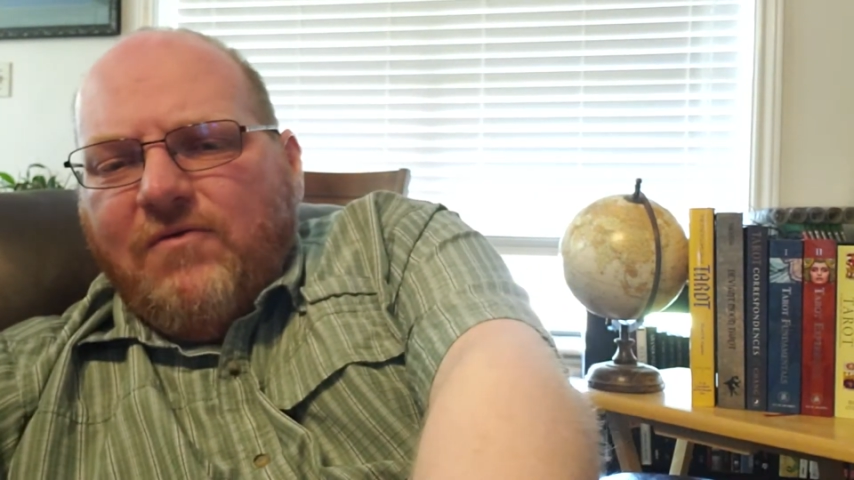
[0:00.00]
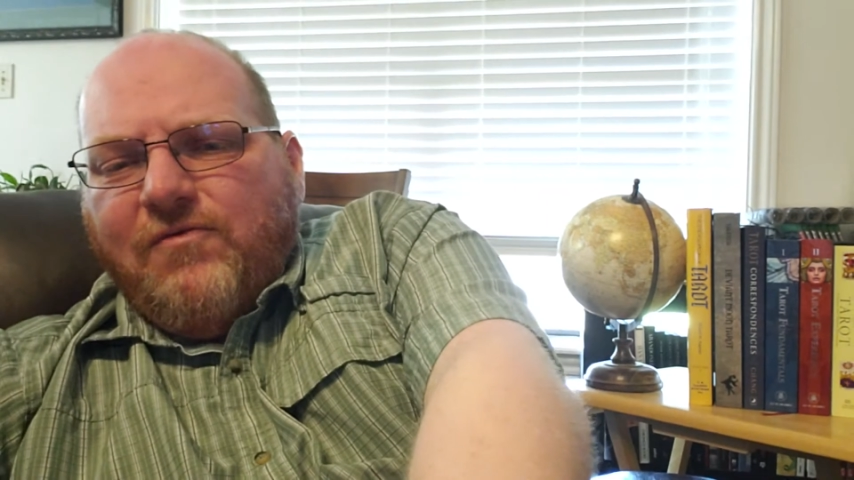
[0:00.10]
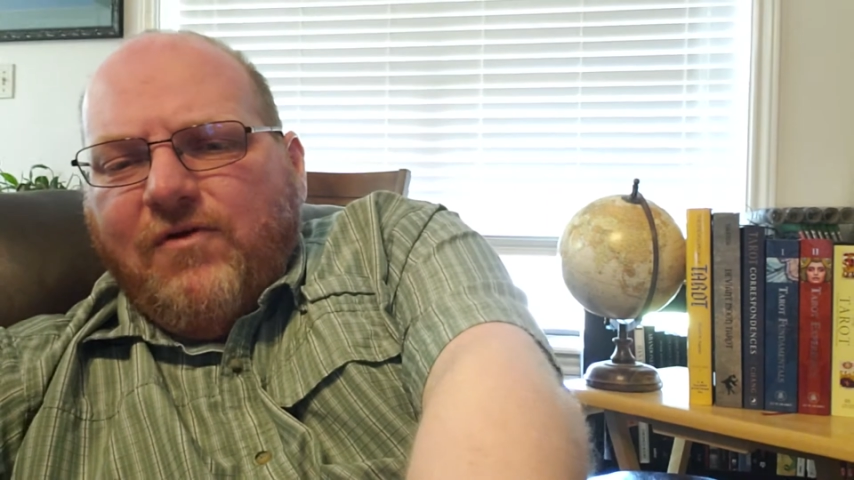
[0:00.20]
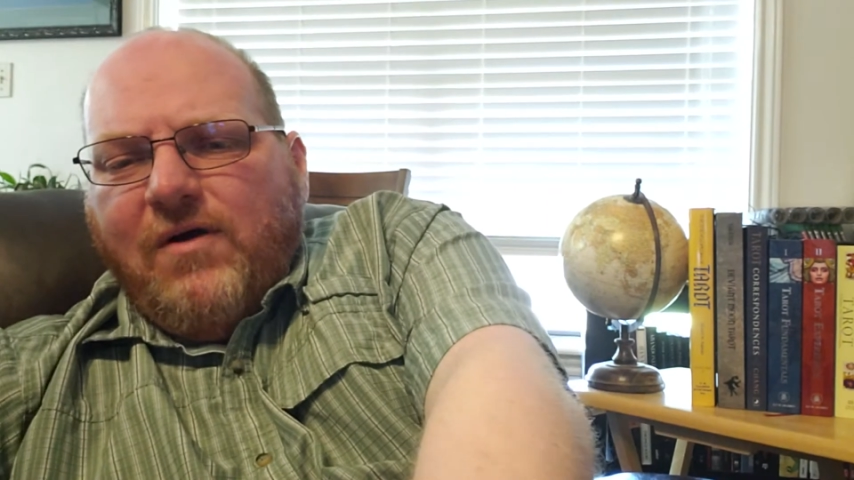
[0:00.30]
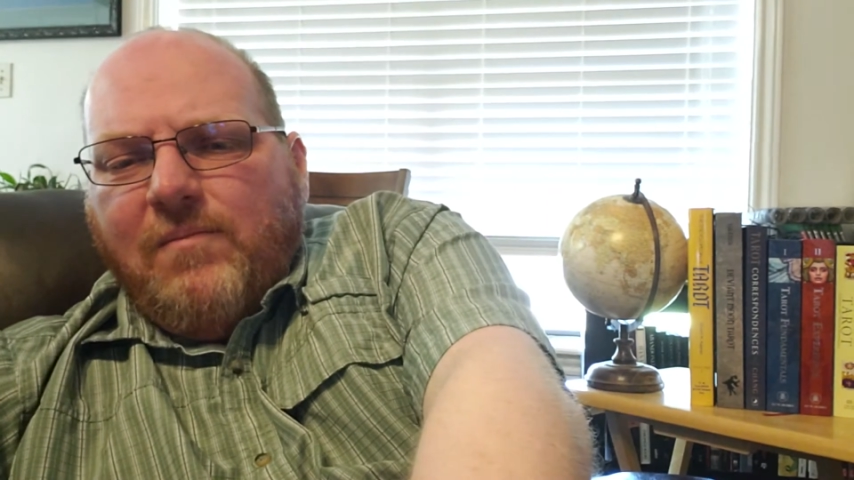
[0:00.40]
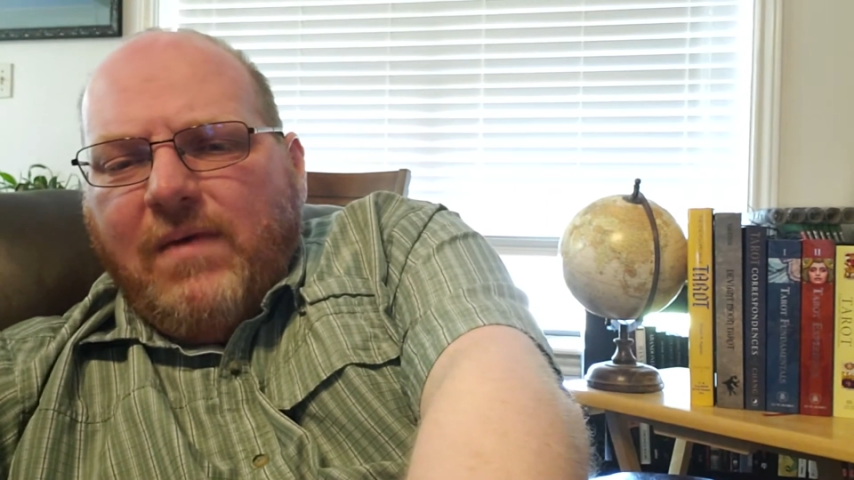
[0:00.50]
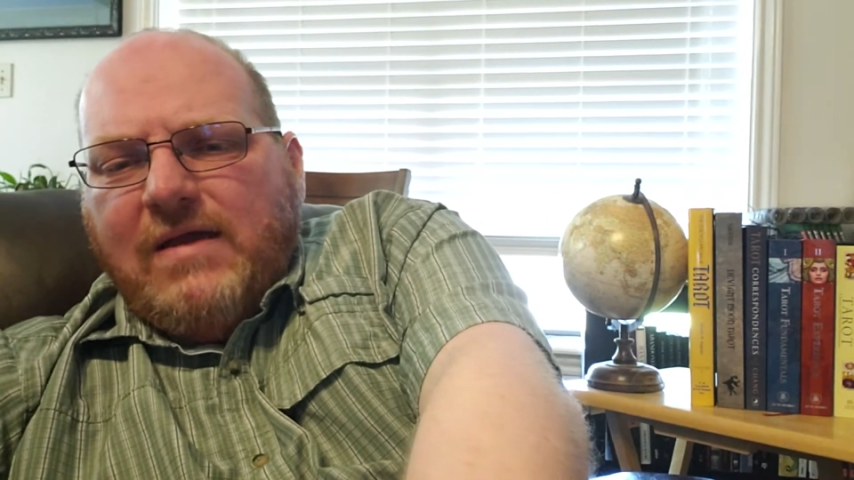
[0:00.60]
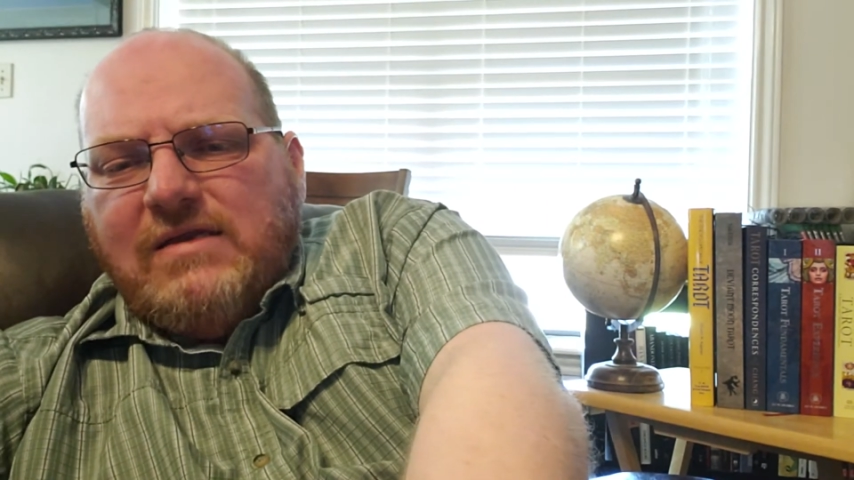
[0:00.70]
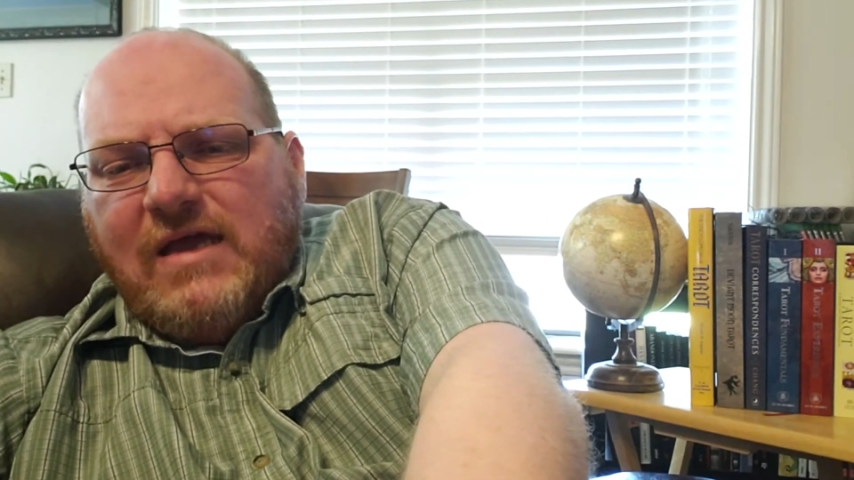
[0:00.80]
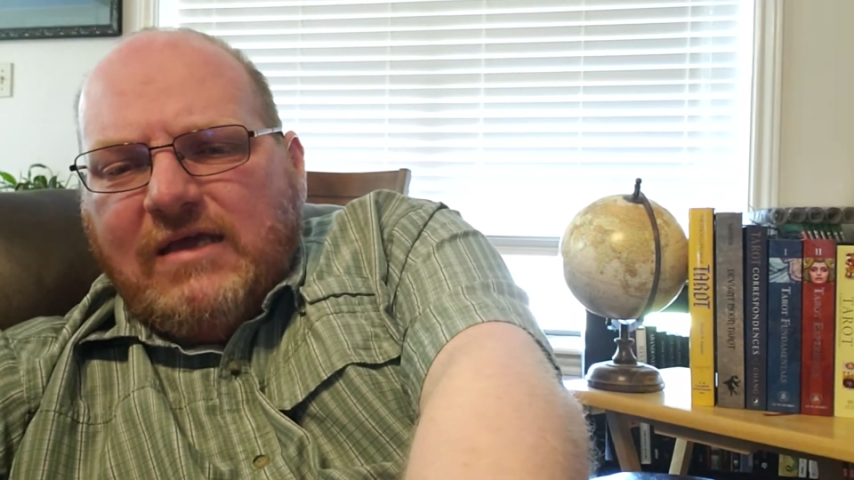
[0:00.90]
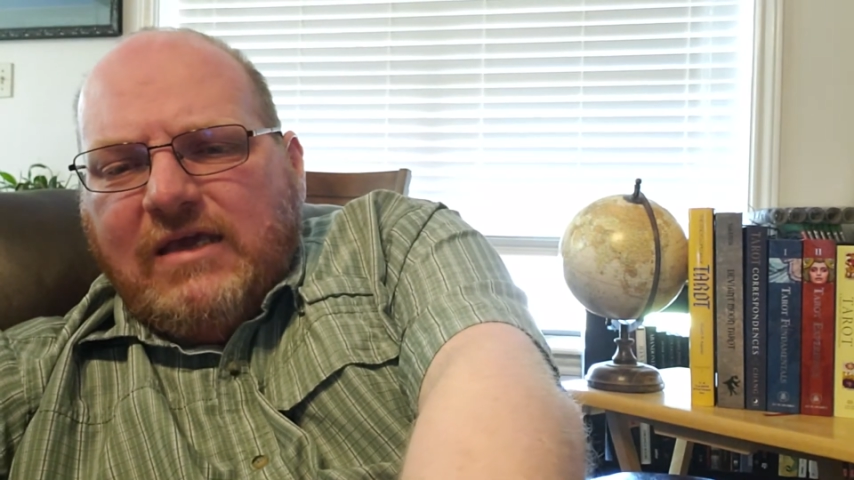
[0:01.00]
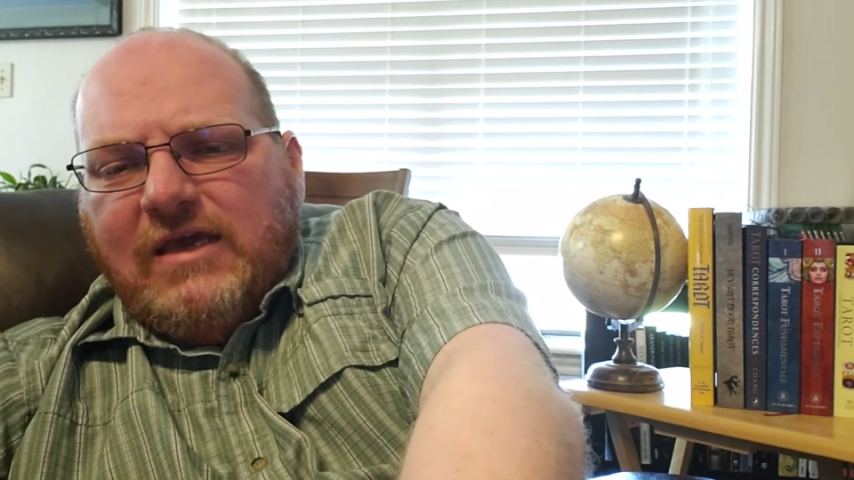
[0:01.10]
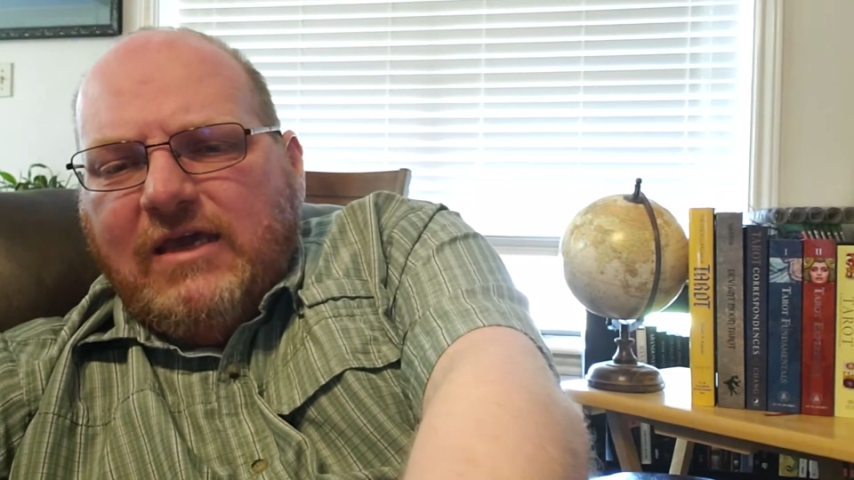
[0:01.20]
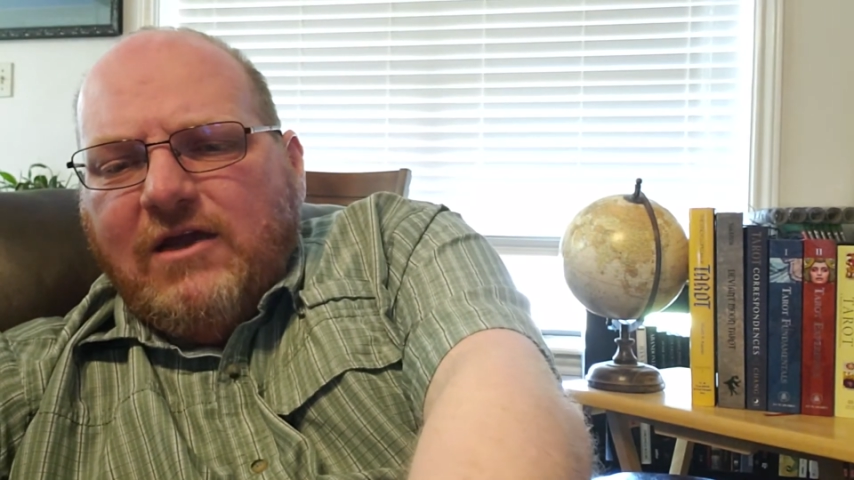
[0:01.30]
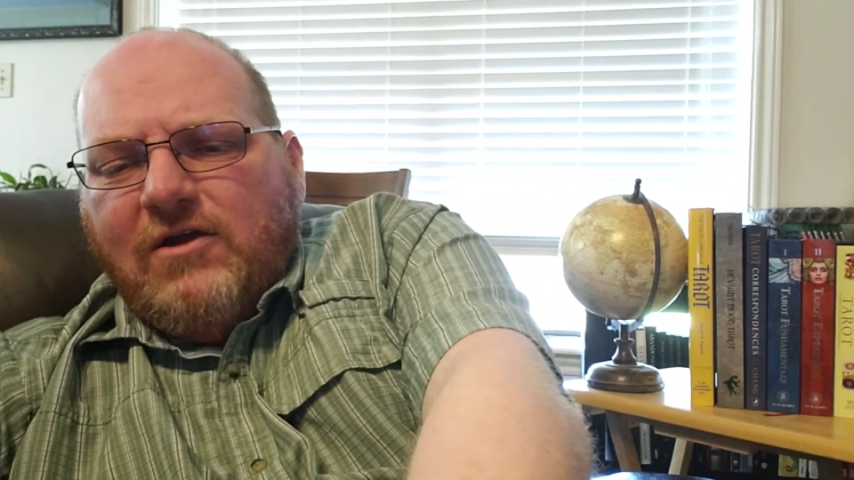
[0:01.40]
from my deck
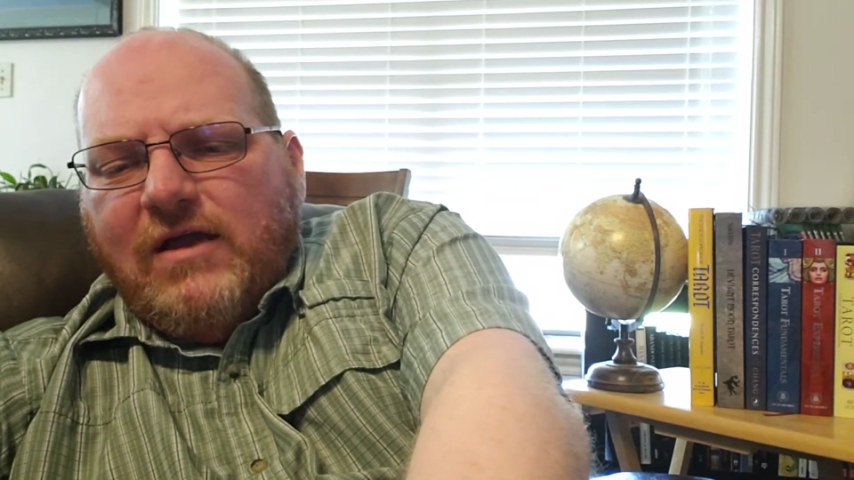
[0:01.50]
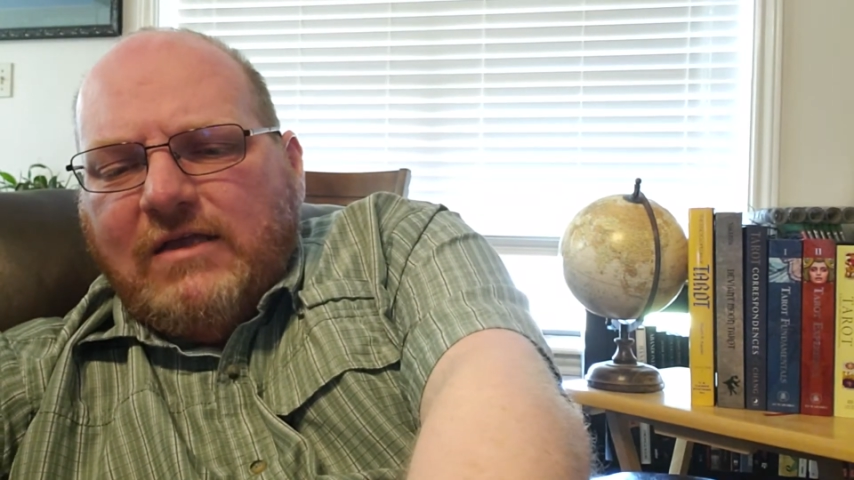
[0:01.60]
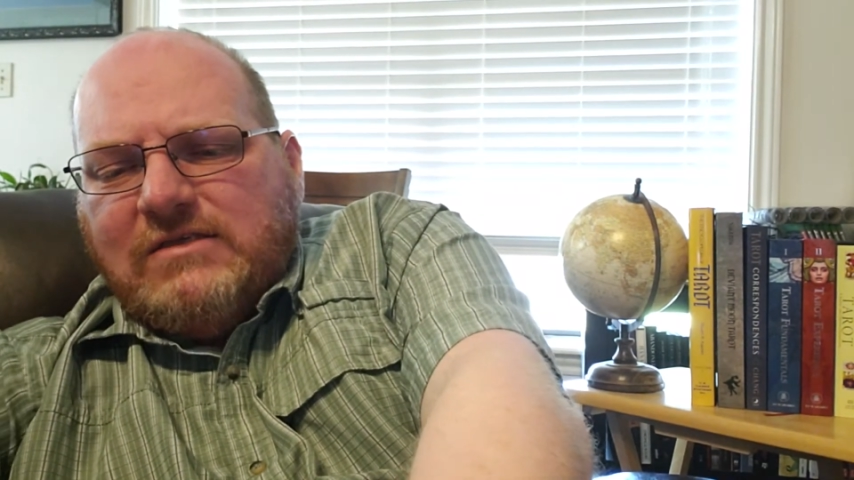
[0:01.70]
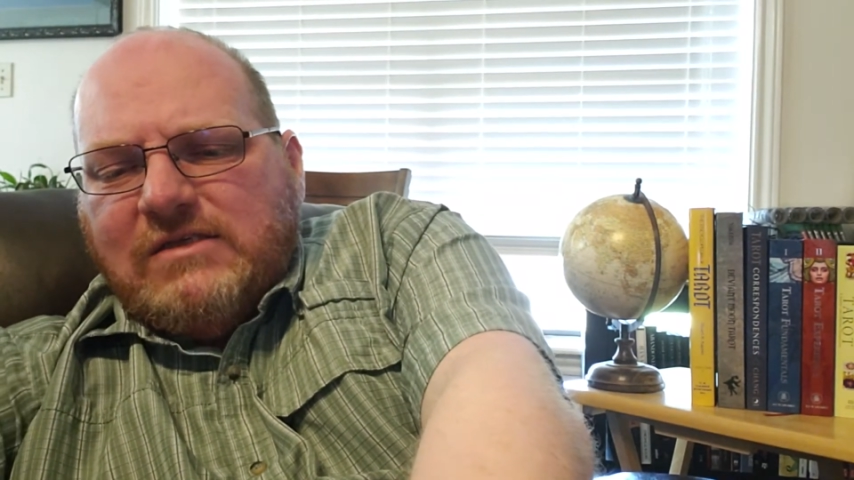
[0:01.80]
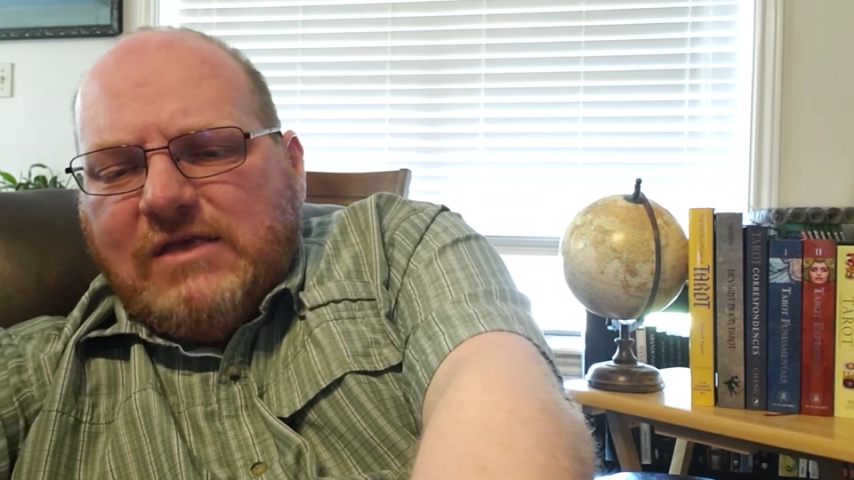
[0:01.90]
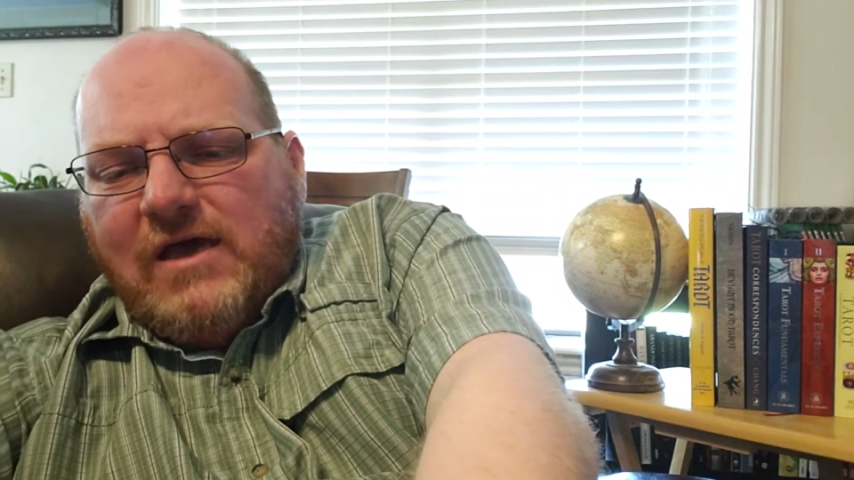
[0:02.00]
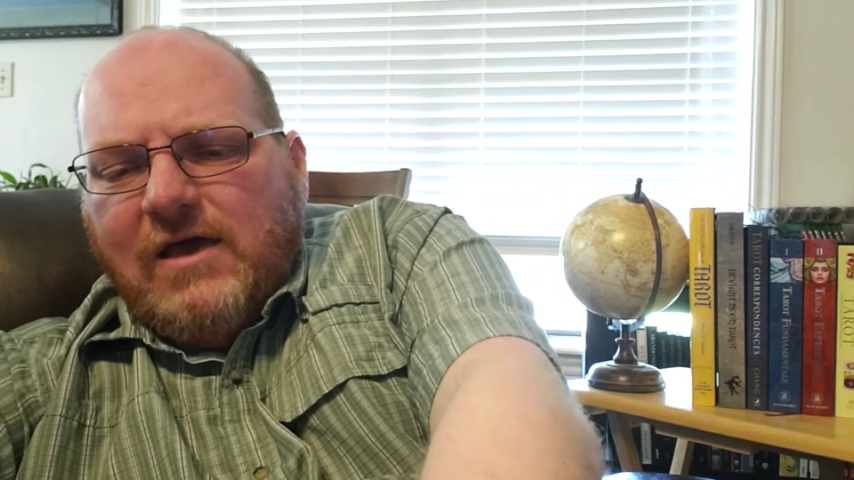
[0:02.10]
here, it's